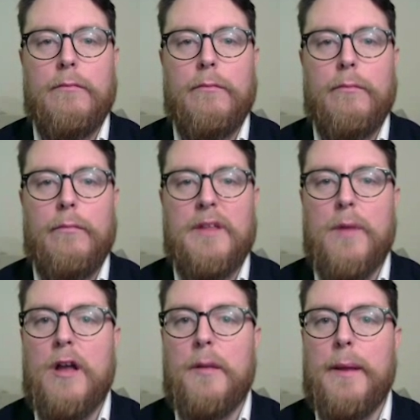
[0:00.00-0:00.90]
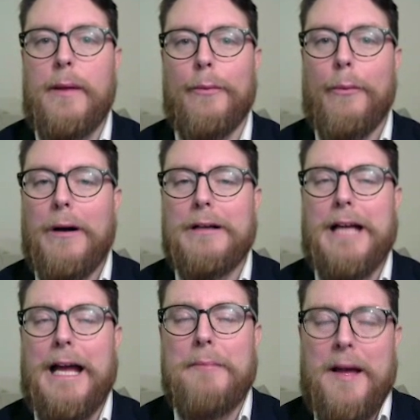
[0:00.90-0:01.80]
this might only be one
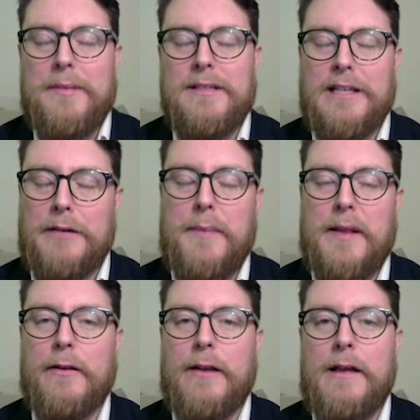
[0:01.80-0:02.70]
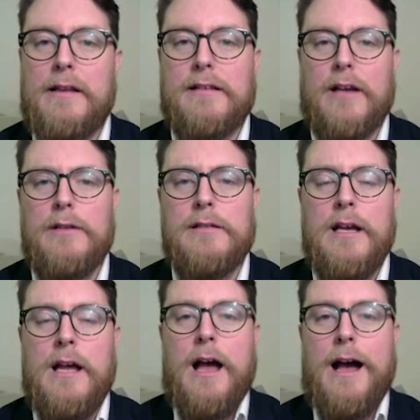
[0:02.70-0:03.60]
game episode, depending on how this goes.
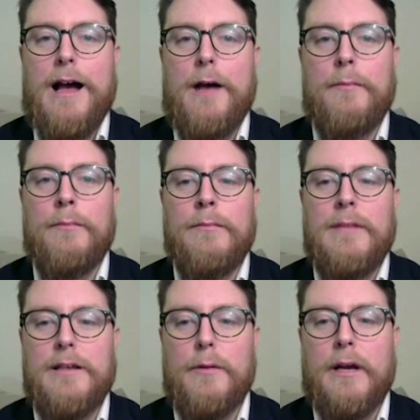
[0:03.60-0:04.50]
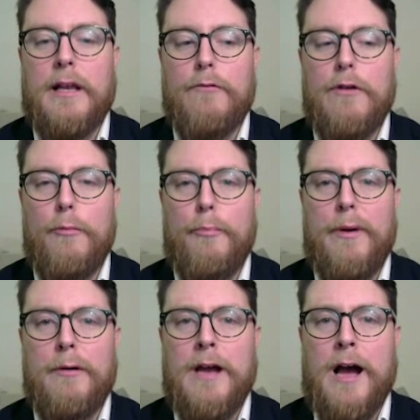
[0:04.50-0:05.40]
So we're going to build
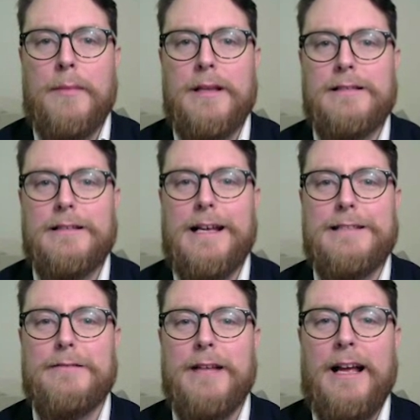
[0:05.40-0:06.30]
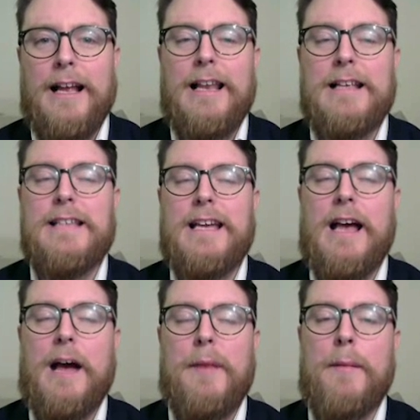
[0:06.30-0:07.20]
it up. Let's see how
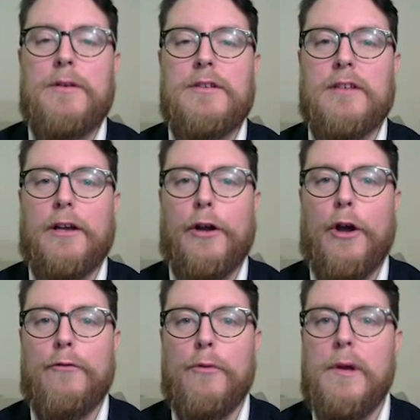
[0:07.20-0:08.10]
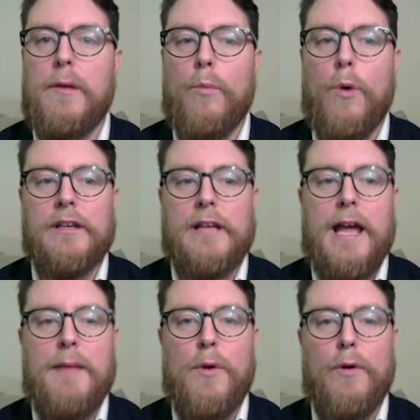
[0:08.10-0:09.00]
many emotions I can go through in one game
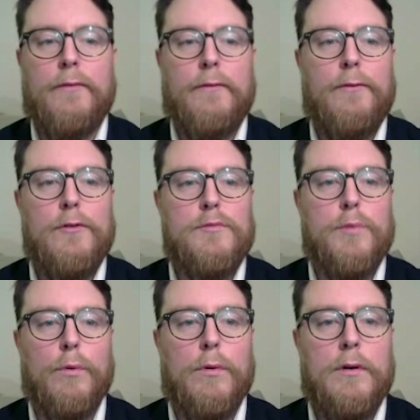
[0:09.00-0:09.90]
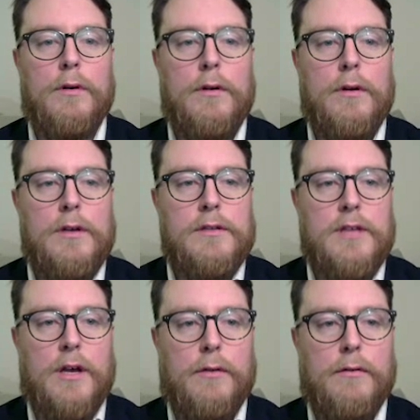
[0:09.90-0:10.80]
of football.
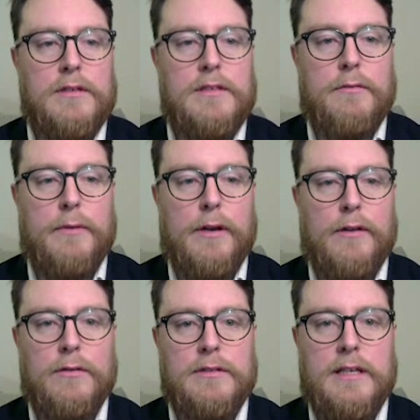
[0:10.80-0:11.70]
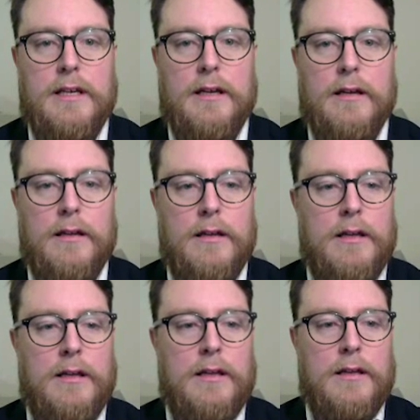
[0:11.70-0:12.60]
So, considering underdogs here,
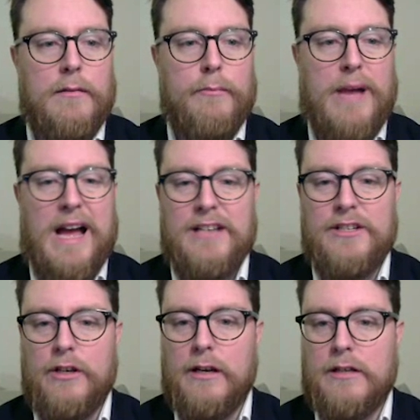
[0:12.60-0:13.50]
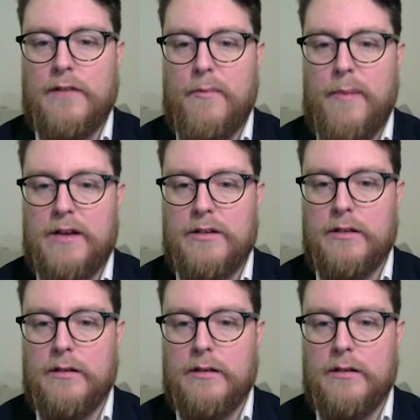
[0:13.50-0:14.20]
passionate. Let's go for passion.